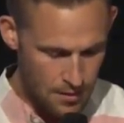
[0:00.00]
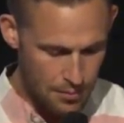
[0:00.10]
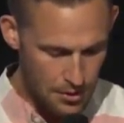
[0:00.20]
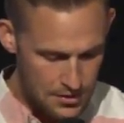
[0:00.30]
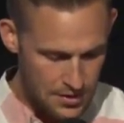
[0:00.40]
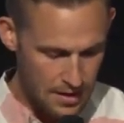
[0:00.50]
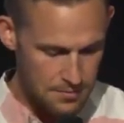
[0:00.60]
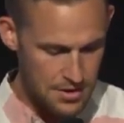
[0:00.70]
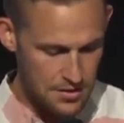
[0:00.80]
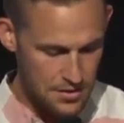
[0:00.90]
a person
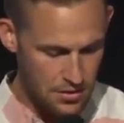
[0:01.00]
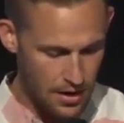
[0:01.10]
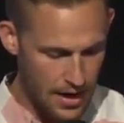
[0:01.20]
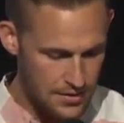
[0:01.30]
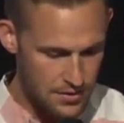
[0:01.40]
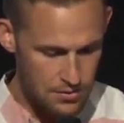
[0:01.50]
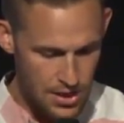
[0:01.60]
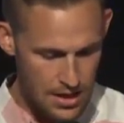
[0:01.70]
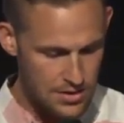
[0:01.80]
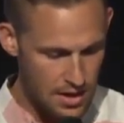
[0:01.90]
named Jesus Christ who
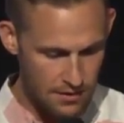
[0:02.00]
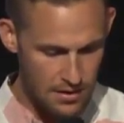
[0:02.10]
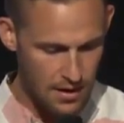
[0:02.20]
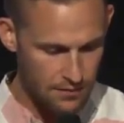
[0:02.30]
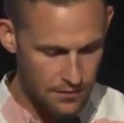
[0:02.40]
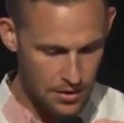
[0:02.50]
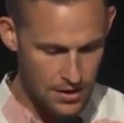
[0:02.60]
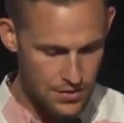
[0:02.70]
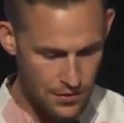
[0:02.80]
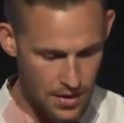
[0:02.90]
changed everything for
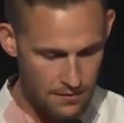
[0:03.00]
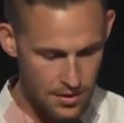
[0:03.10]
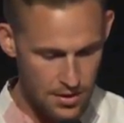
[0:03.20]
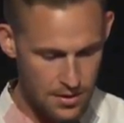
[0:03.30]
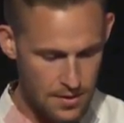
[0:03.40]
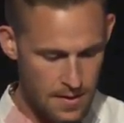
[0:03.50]
us forever.